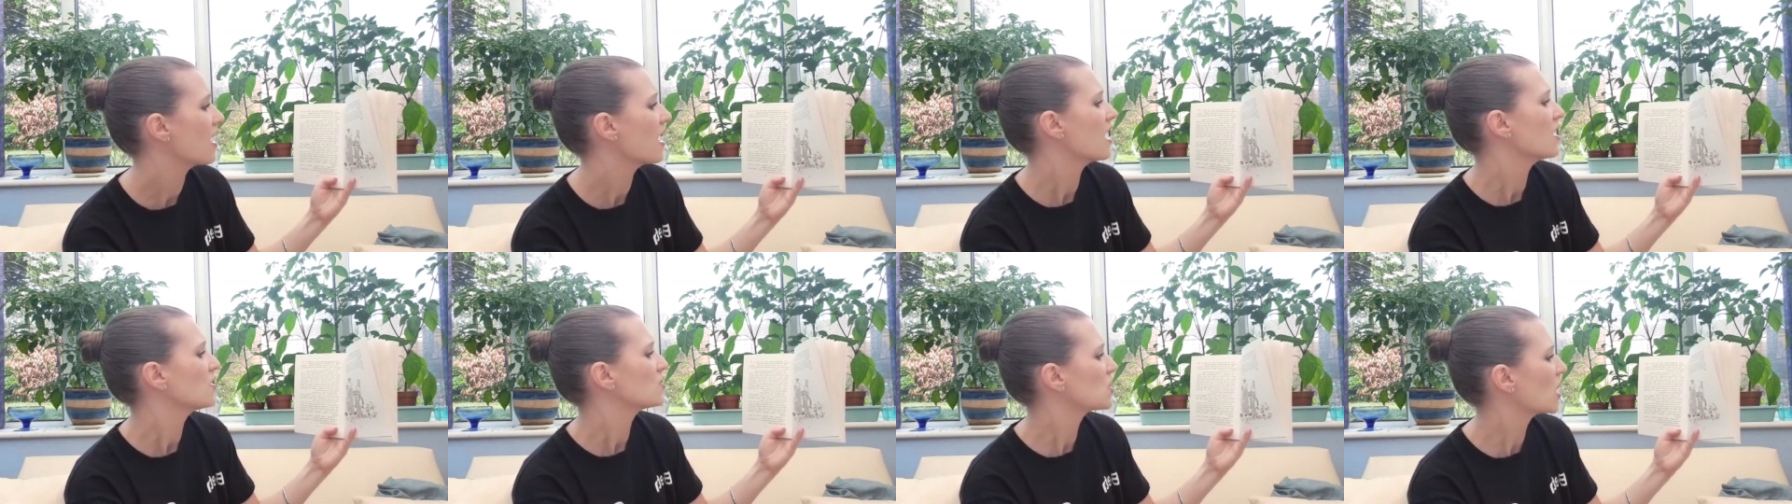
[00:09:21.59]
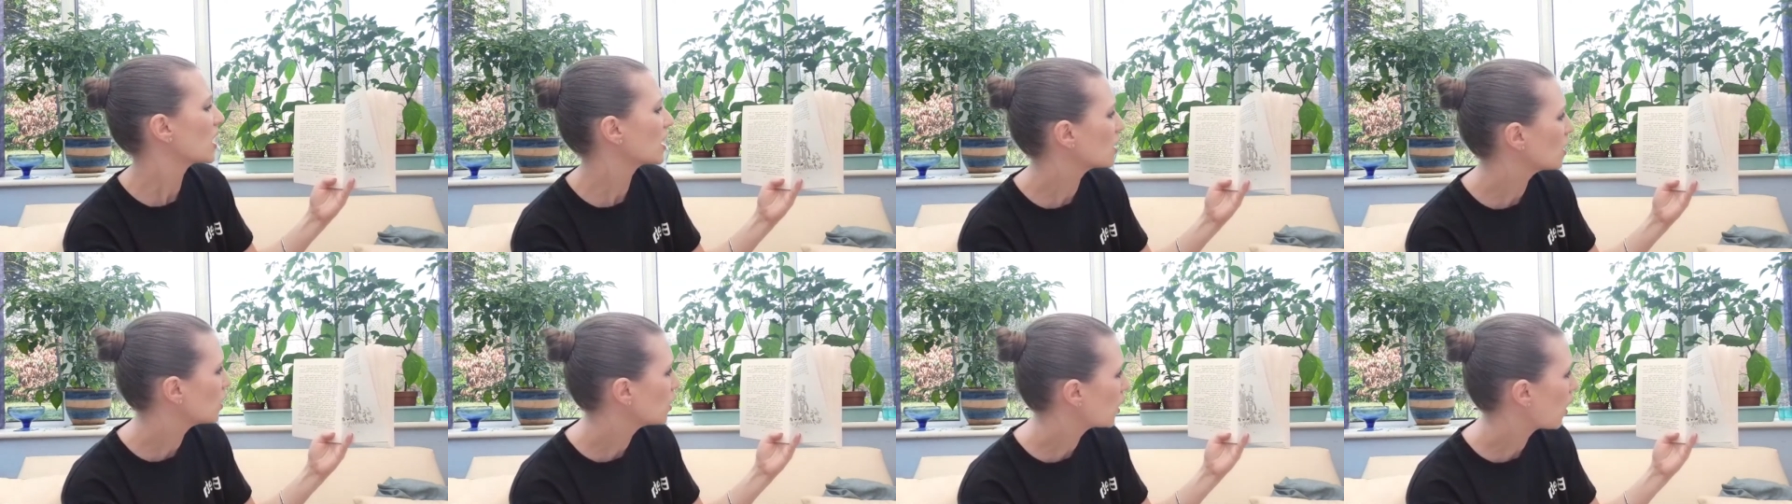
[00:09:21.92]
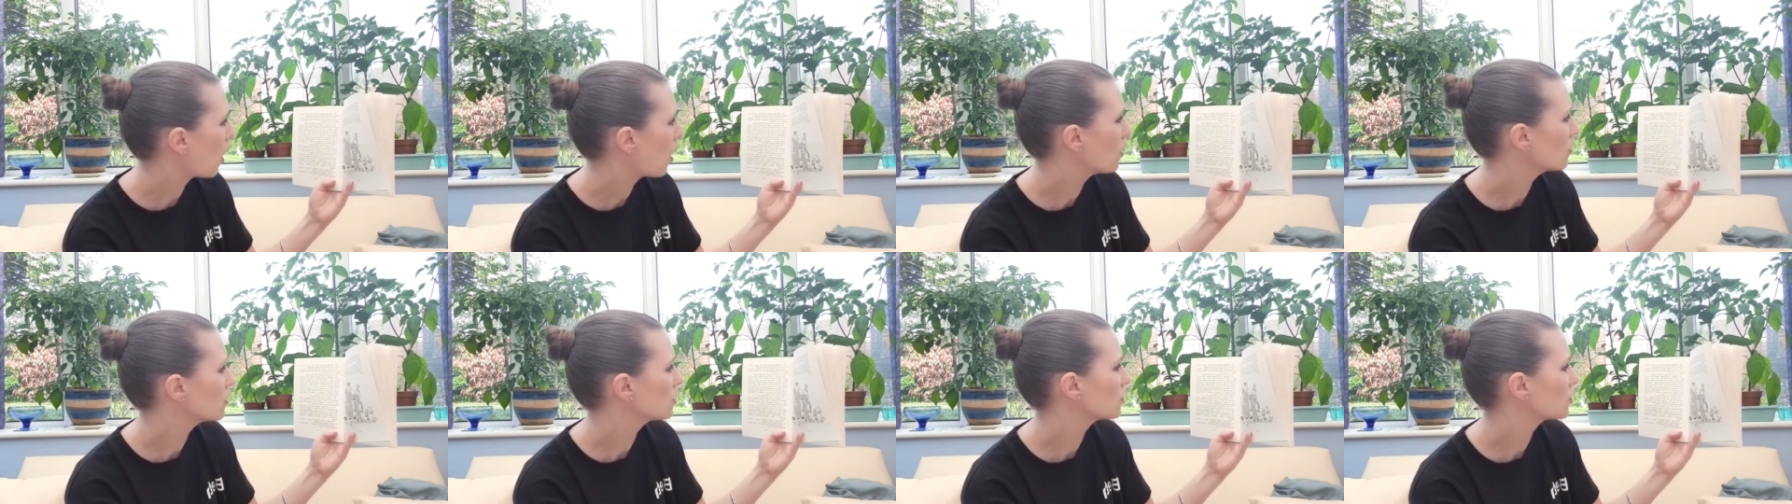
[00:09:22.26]
take a
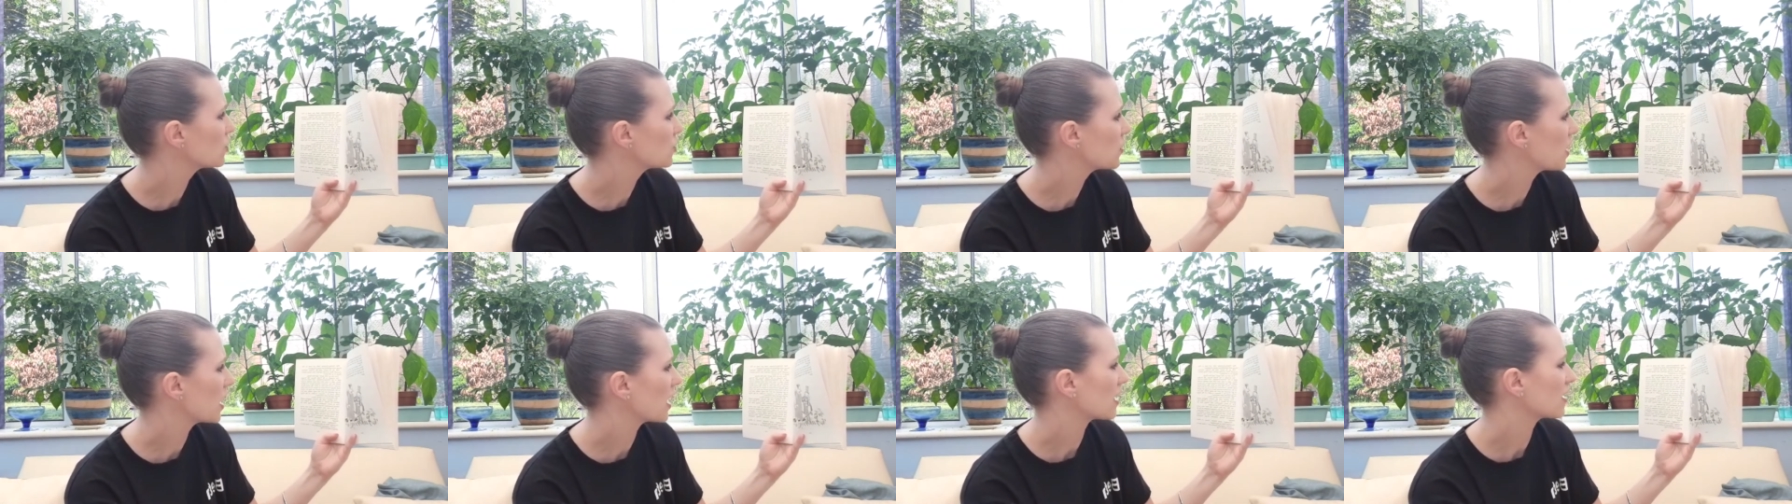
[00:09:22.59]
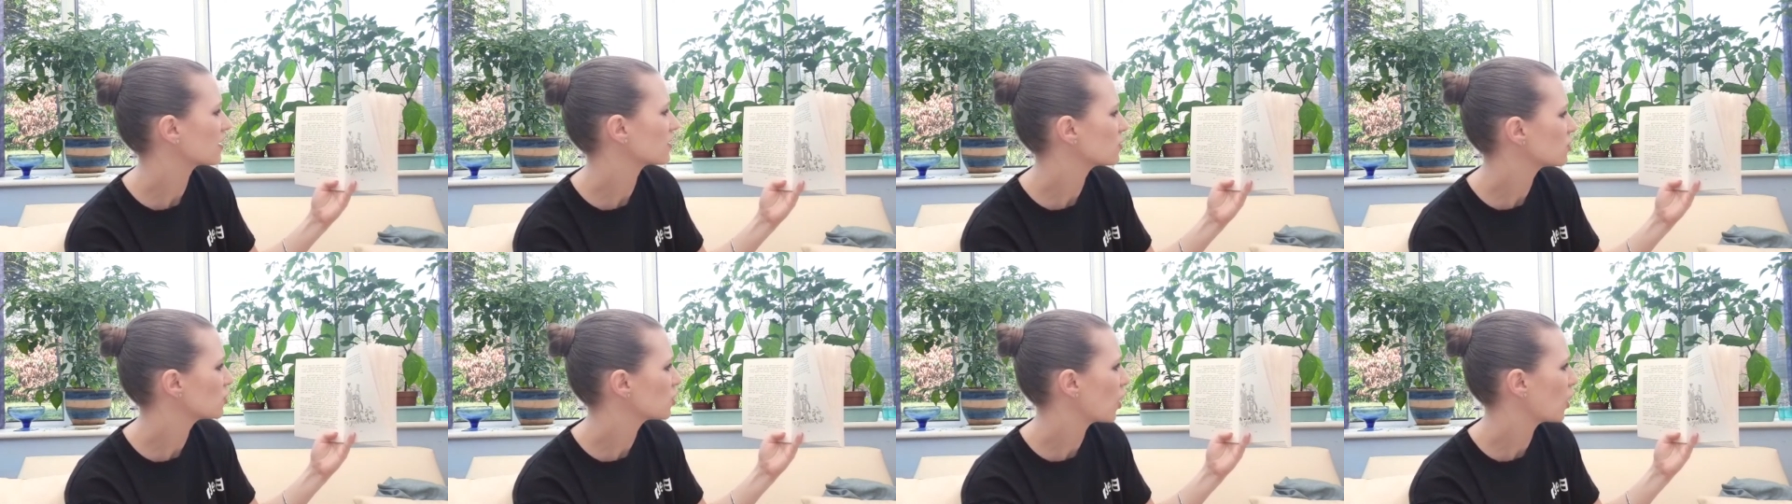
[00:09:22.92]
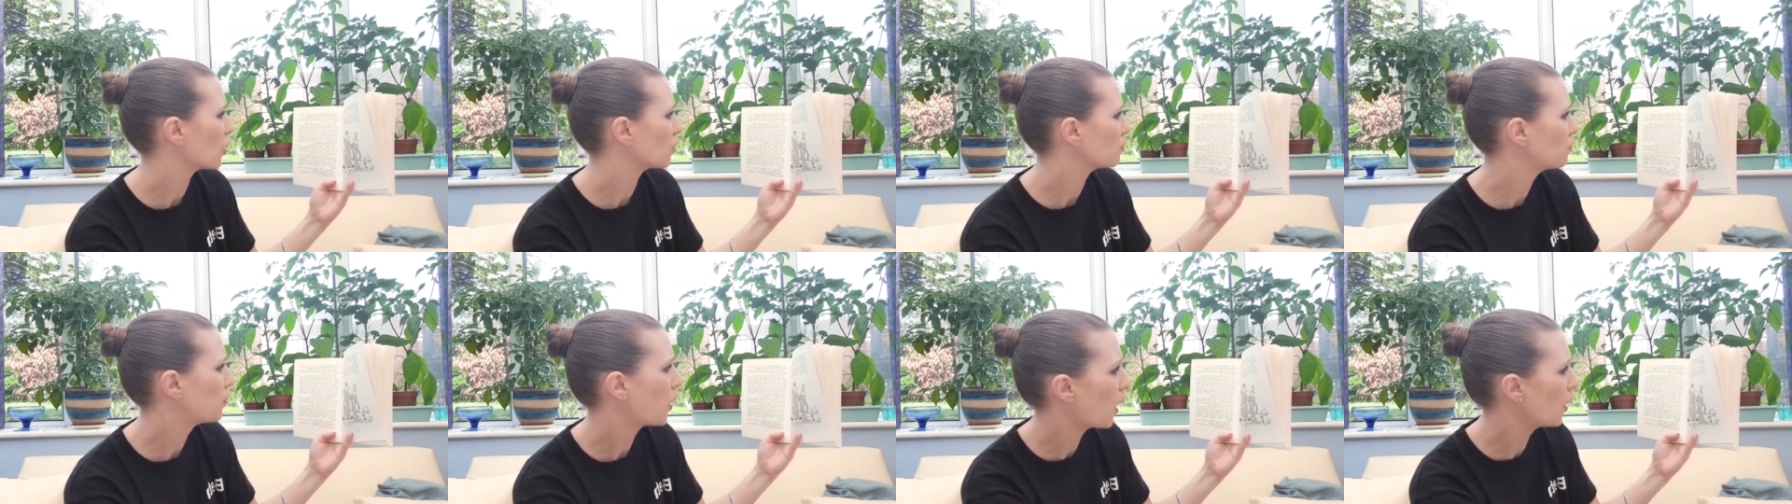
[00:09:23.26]
long stick and
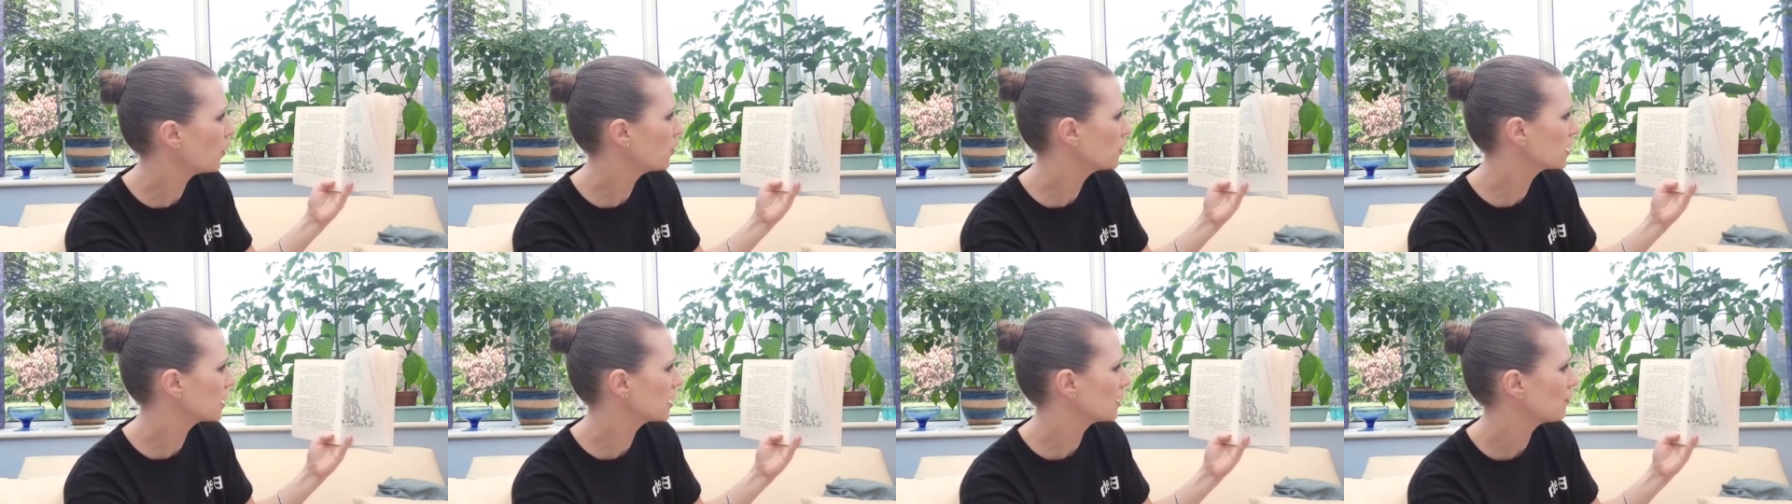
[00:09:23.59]
start poking